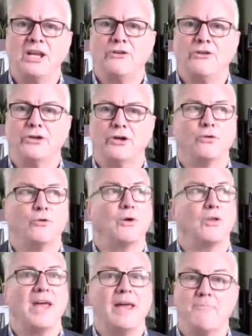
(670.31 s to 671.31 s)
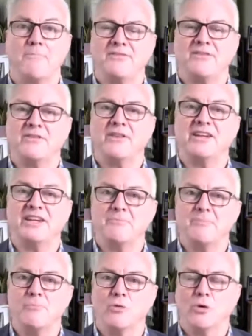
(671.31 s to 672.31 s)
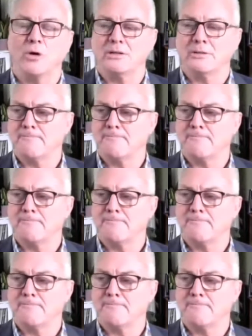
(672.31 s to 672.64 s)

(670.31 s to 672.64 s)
So that meant that there need to be more,